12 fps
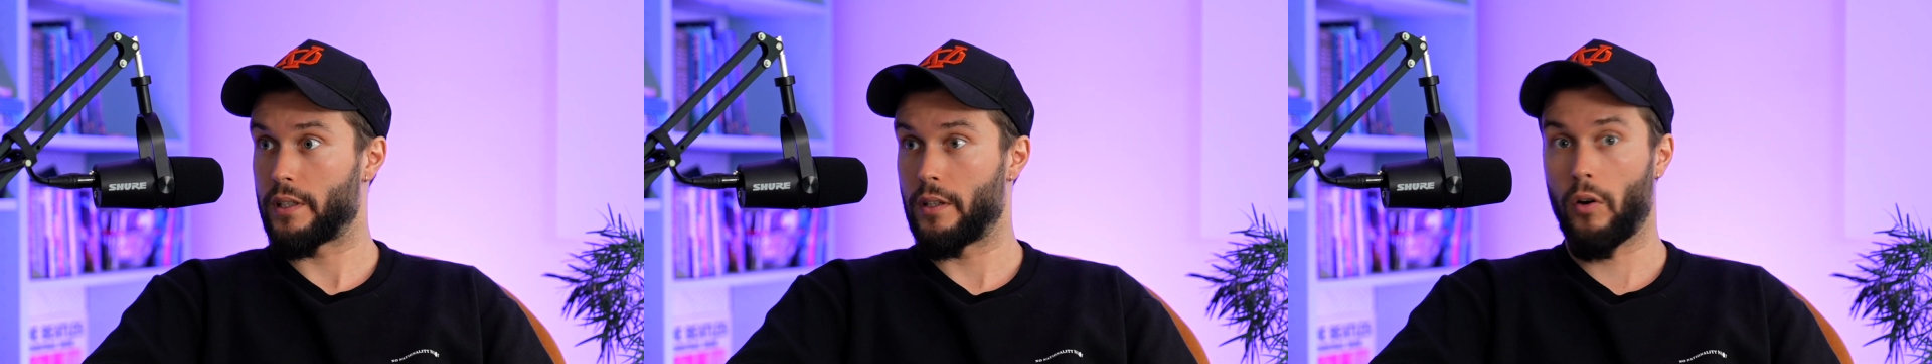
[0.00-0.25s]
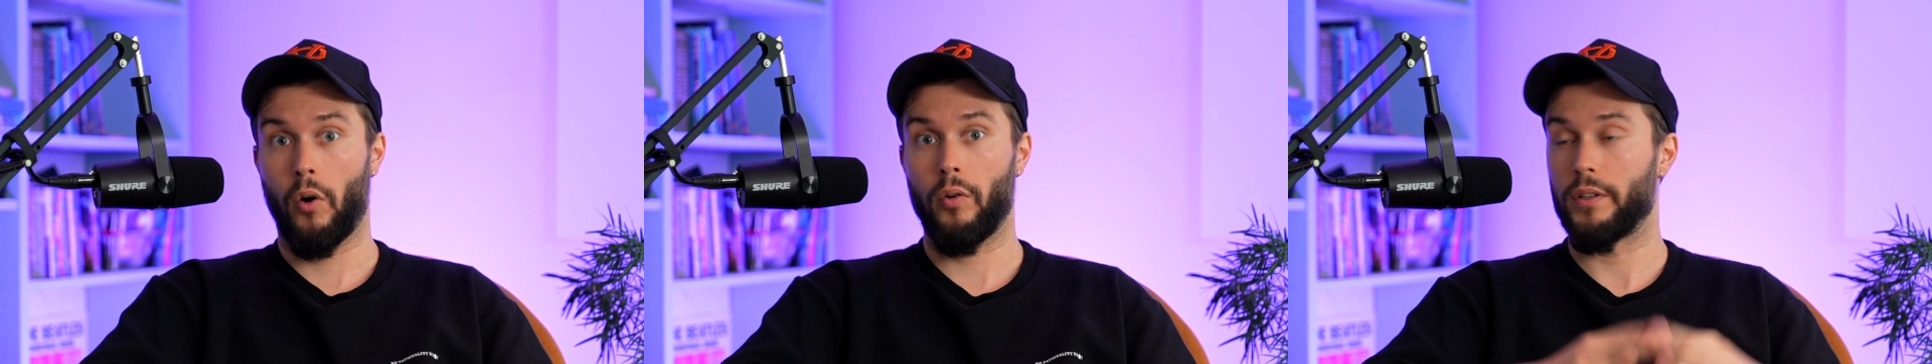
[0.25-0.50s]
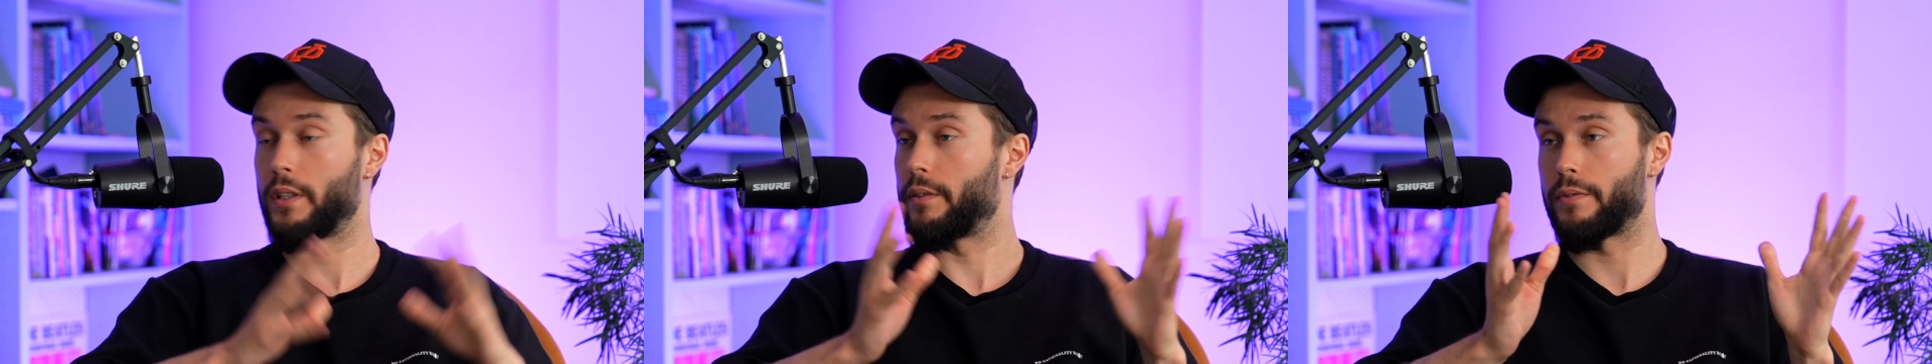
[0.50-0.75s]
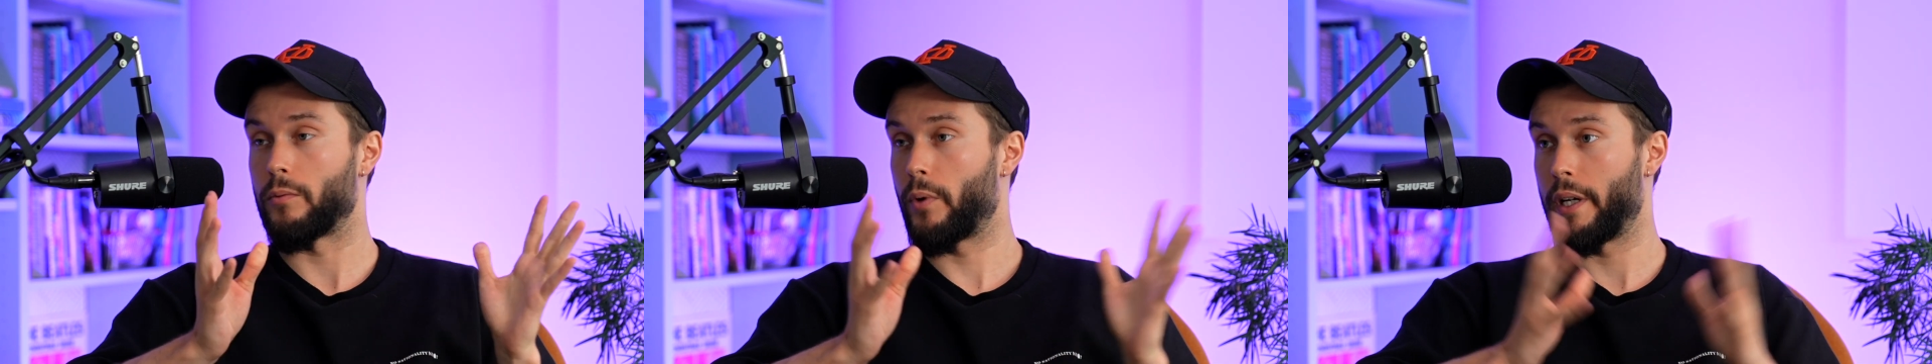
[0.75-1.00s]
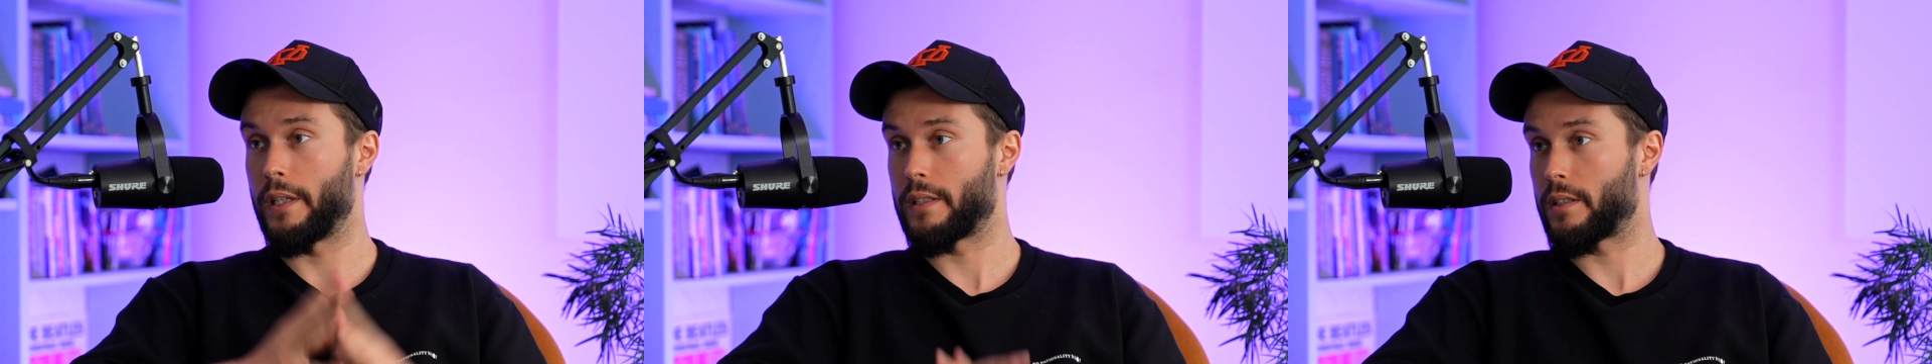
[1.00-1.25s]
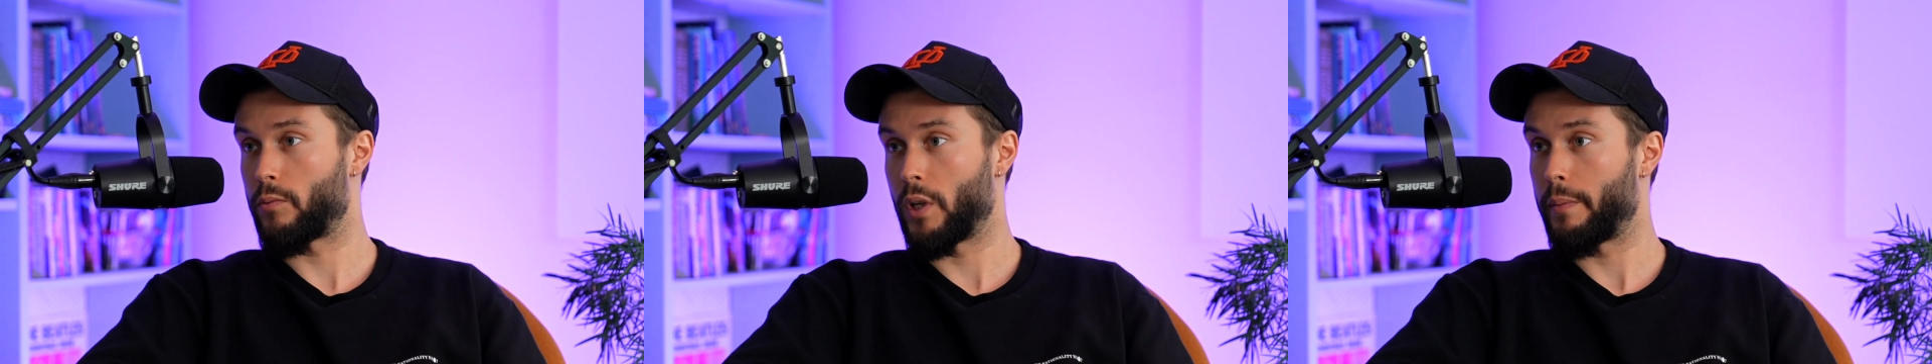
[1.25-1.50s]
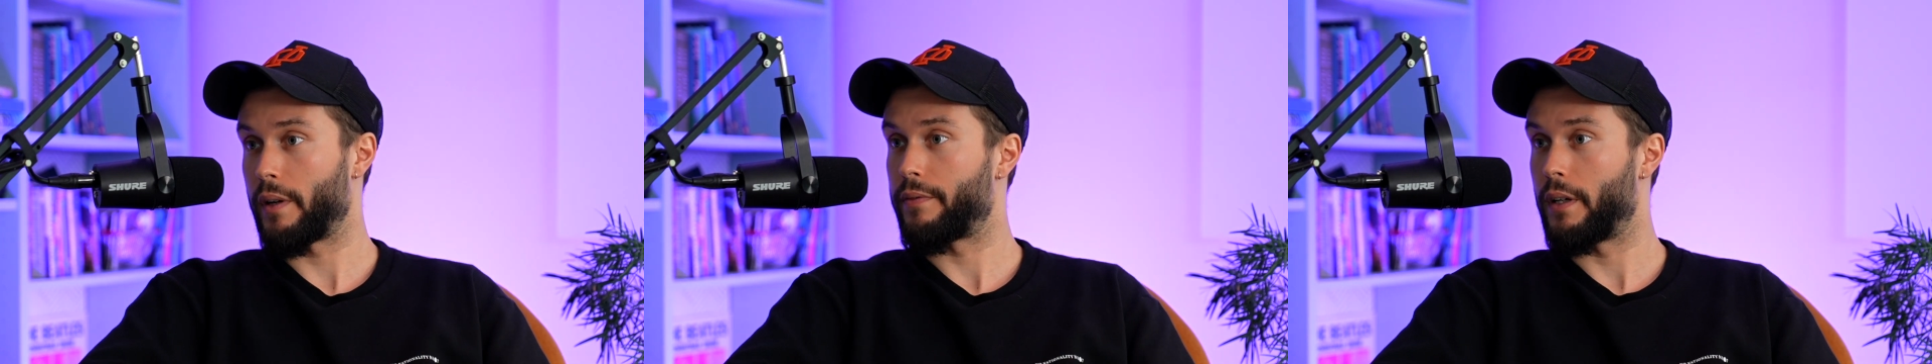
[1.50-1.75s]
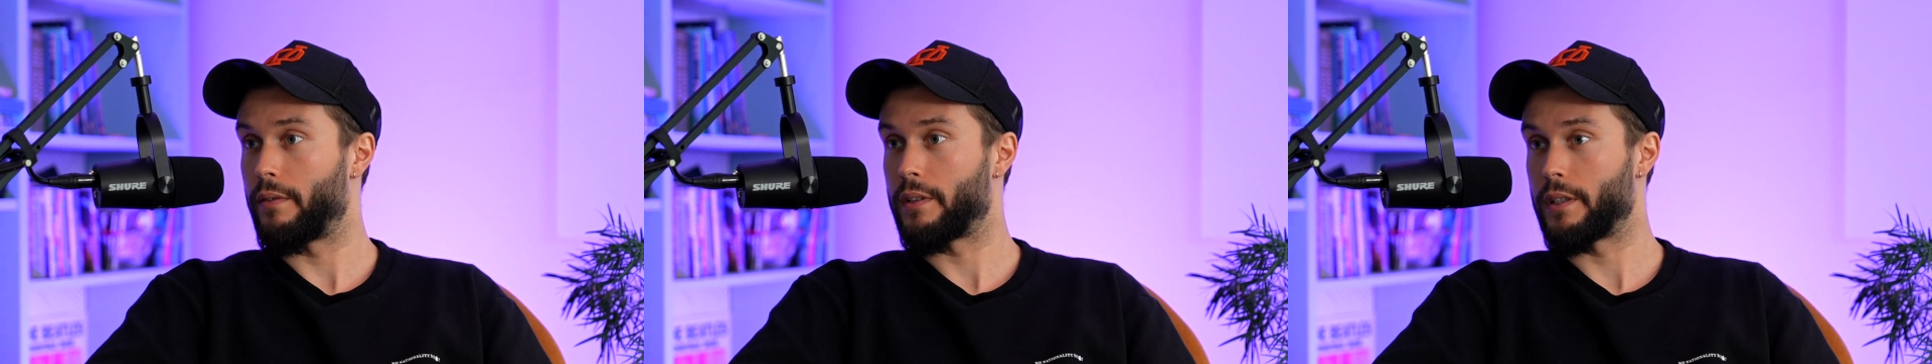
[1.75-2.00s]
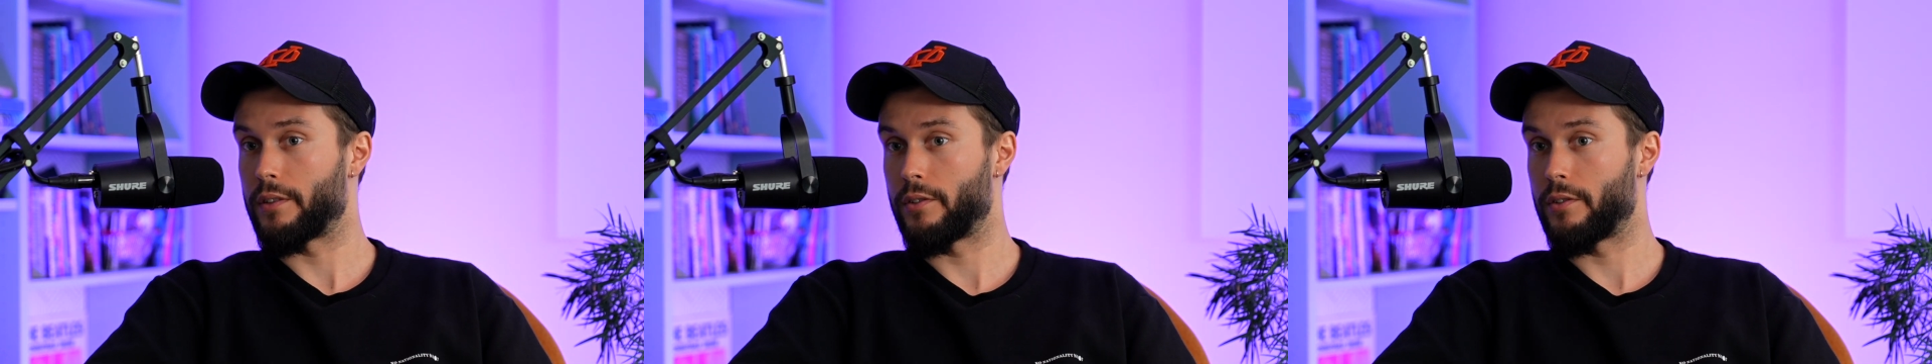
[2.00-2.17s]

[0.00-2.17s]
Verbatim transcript: in all the different ways is one of my favorite things